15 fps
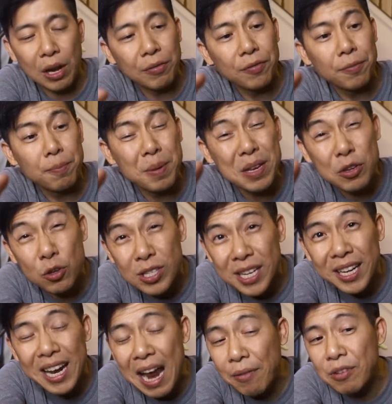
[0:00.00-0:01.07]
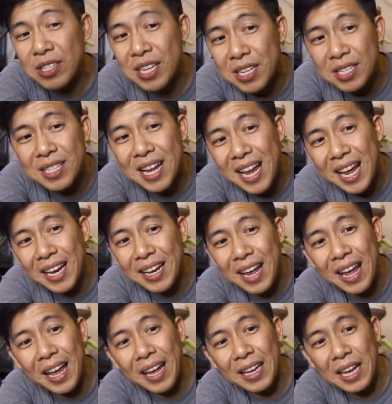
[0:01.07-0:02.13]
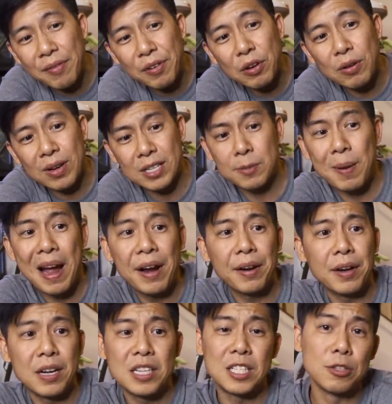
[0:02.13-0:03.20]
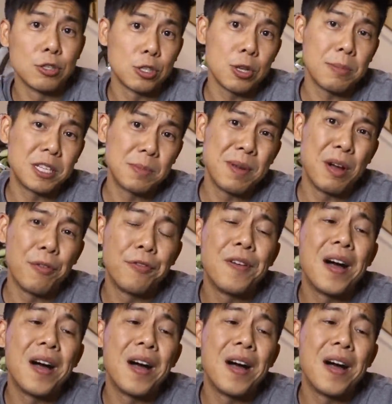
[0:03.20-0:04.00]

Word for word: So I've been using it ever since then, and even though it expired, it still smells